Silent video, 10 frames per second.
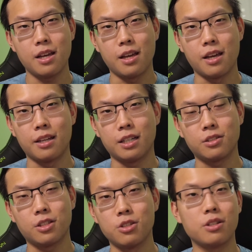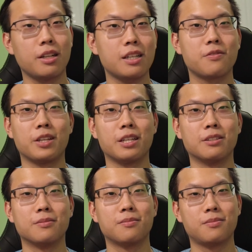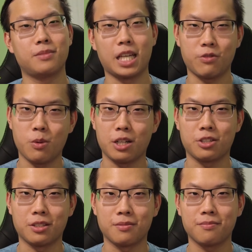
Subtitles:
and I'll see you in the next video. Thanks for watching.